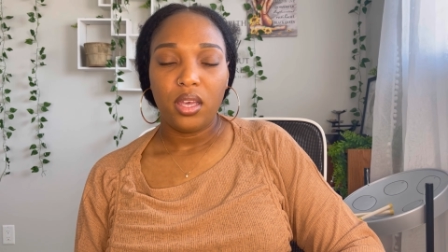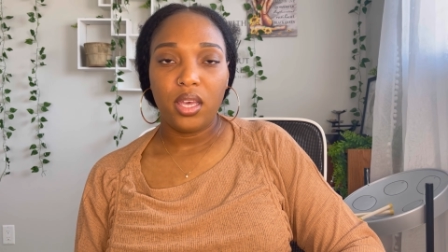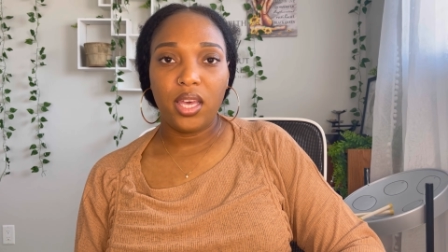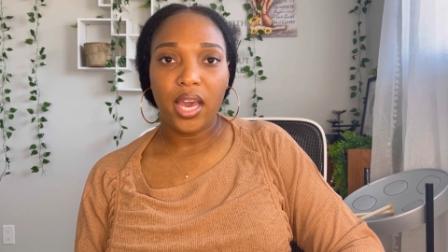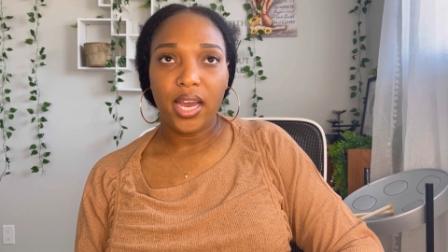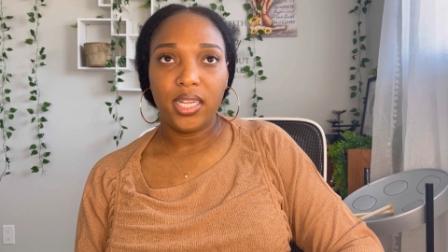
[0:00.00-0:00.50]

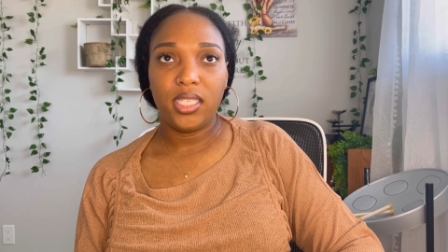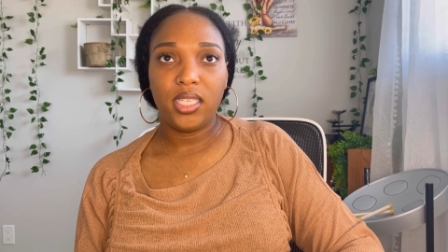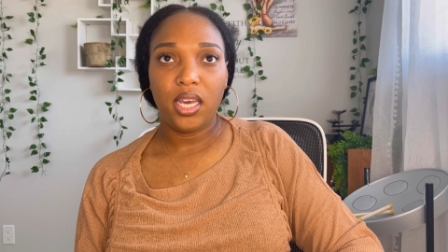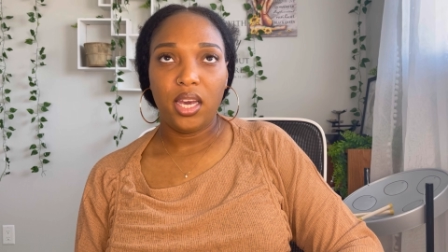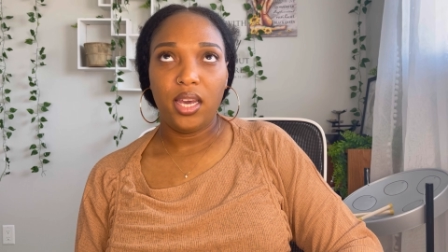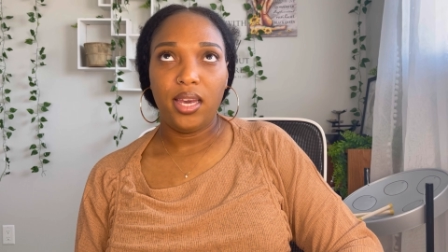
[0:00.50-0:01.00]
get
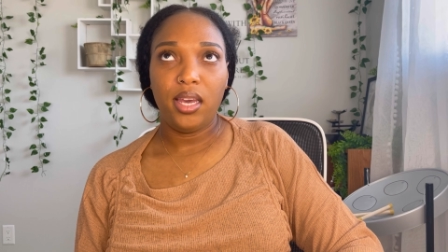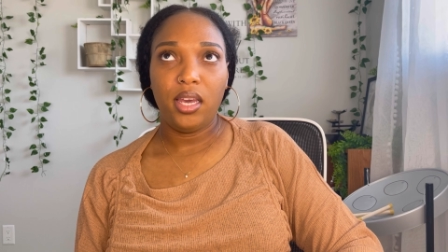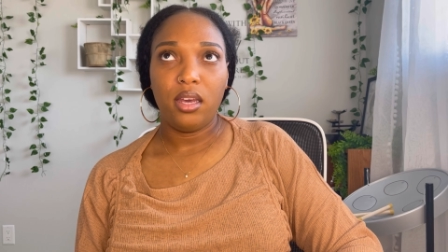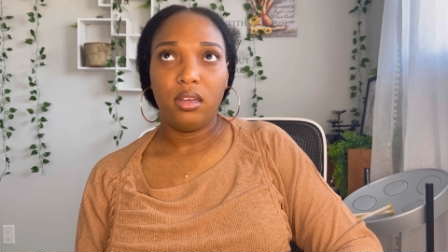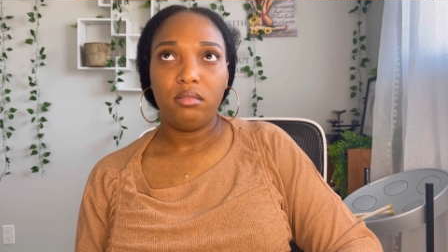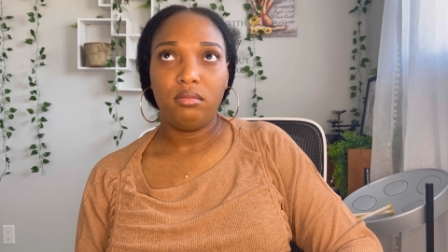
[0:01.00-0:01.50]

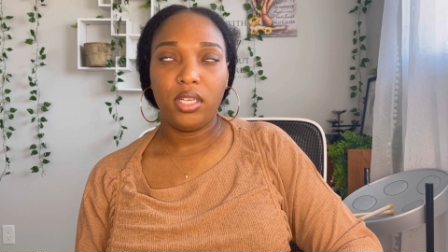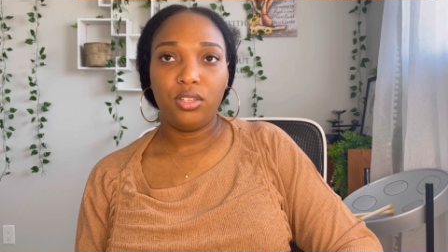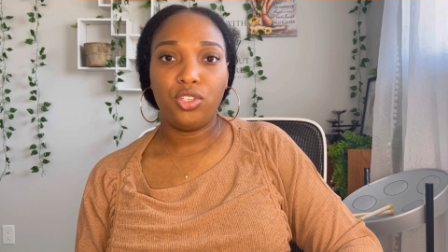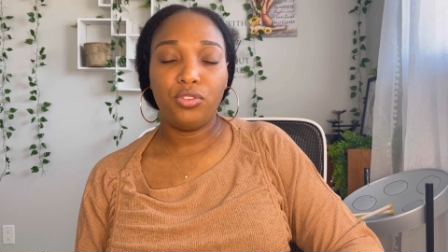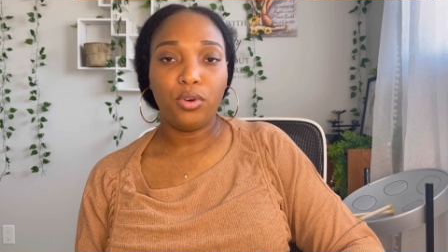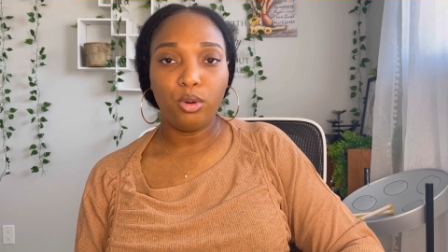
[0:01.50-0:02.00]
a like
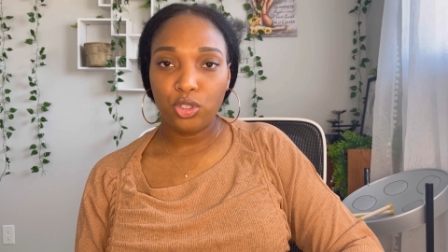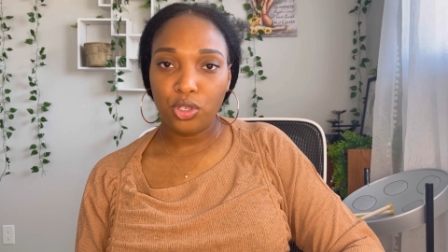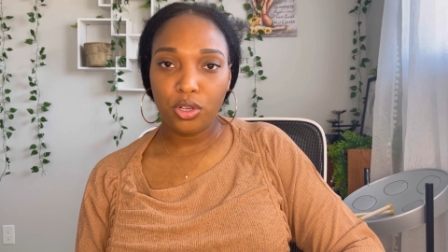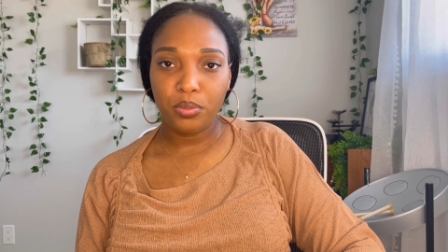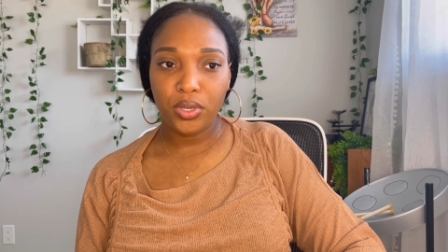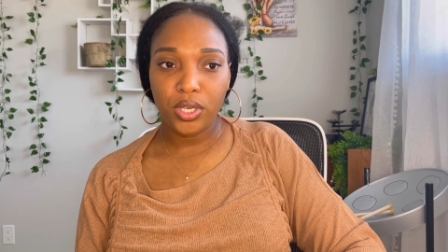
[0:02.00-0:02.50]

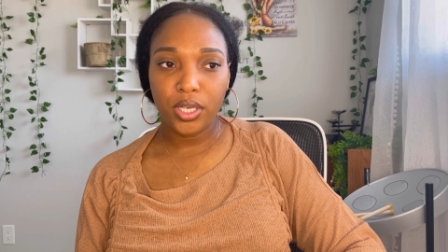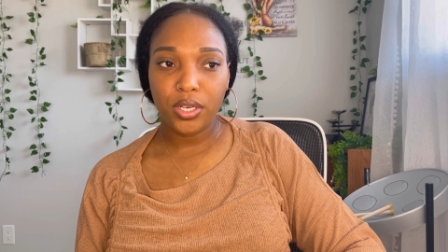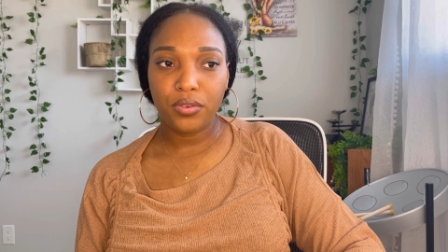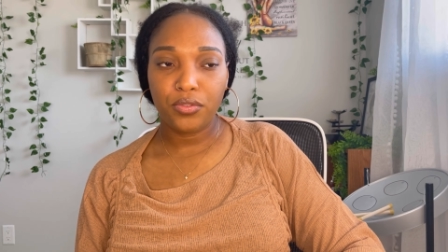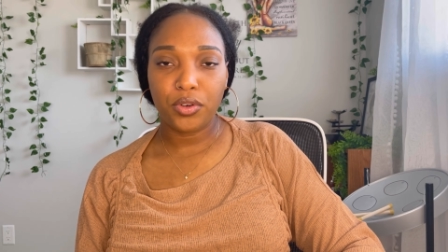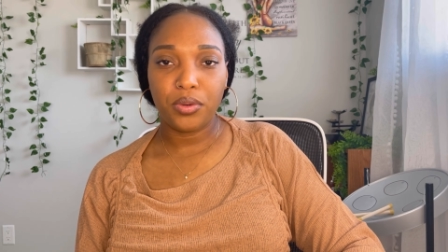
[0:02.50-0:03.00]
devotional
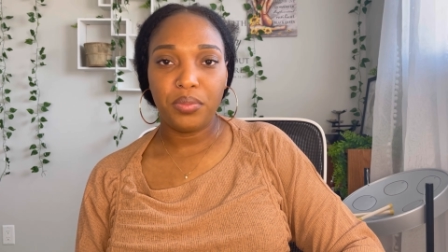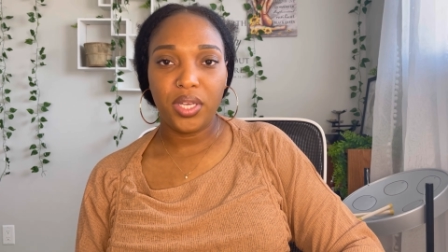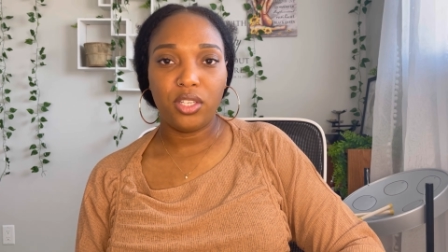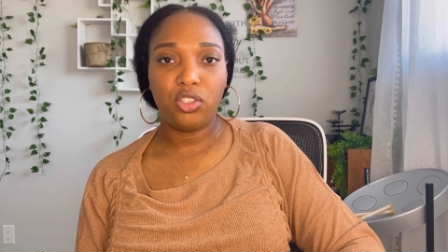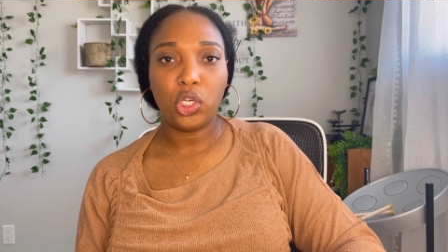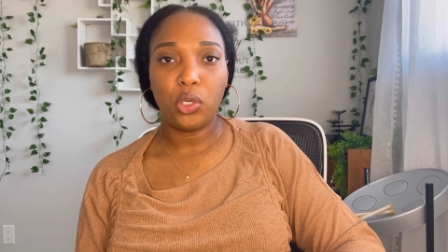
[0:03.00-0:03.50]
book for me
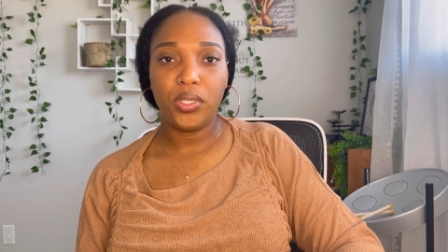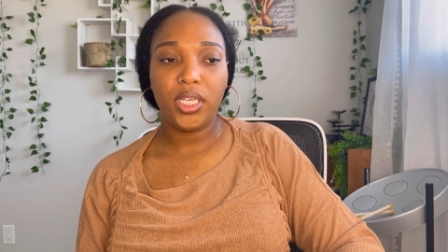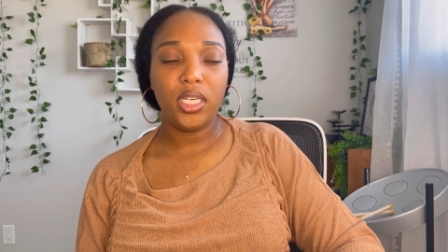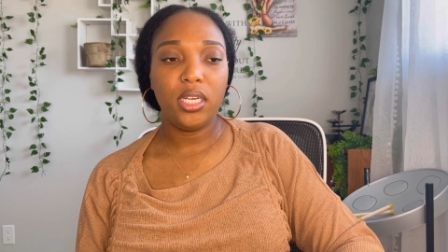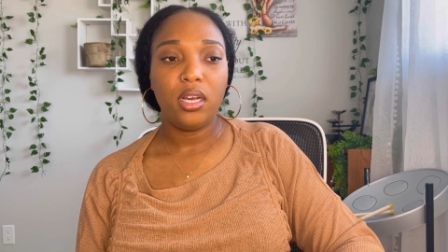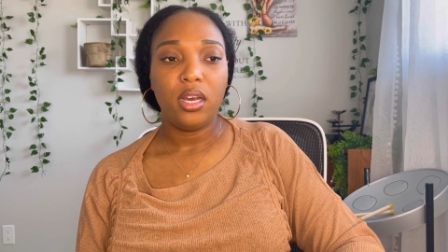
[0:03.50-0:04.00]
and
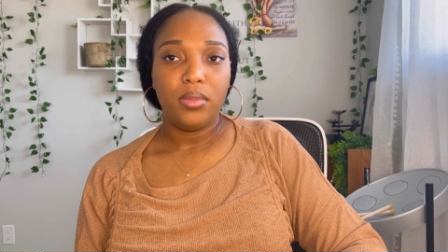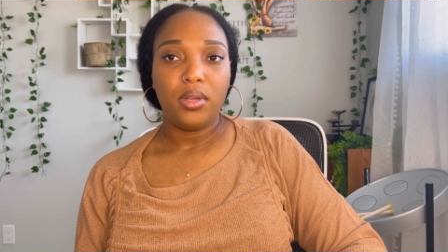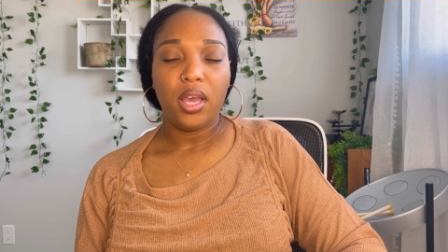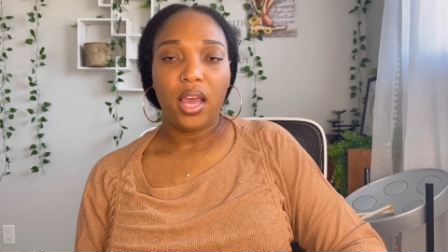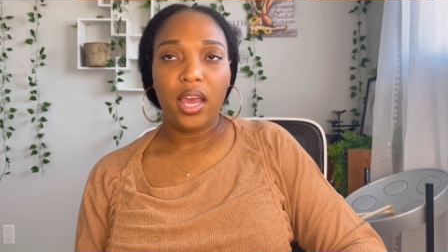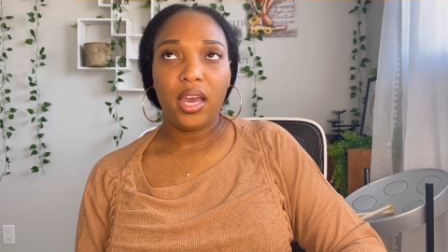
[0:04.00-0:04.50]
Tony,
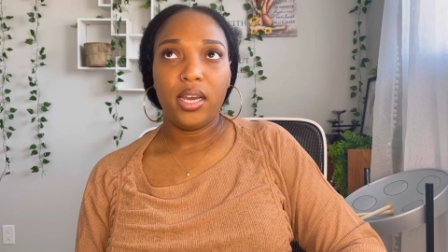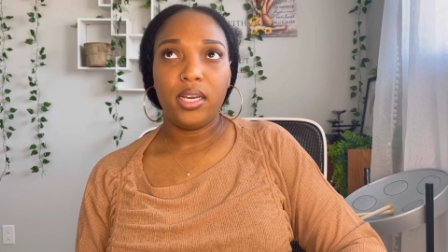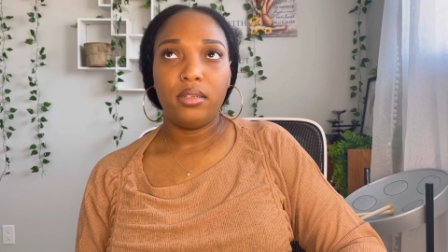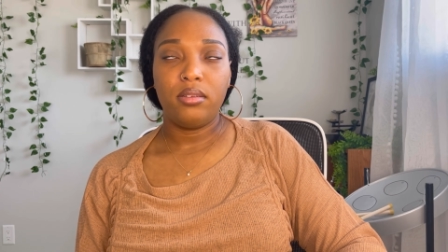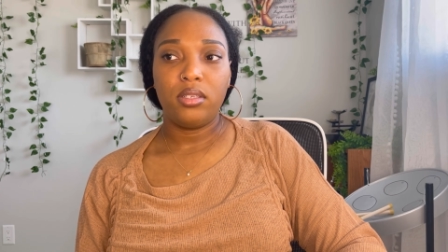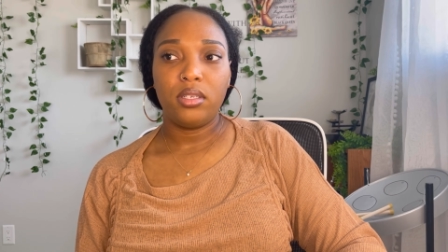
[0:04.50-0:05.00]

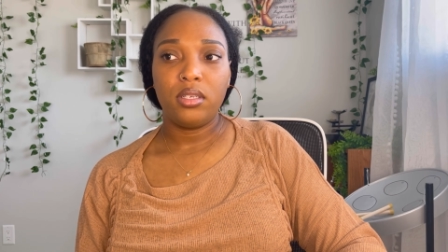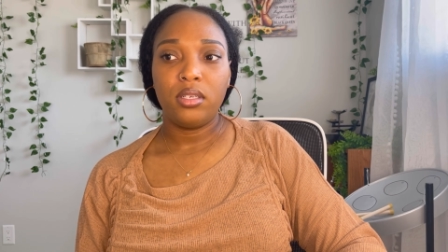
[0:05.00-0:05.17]
and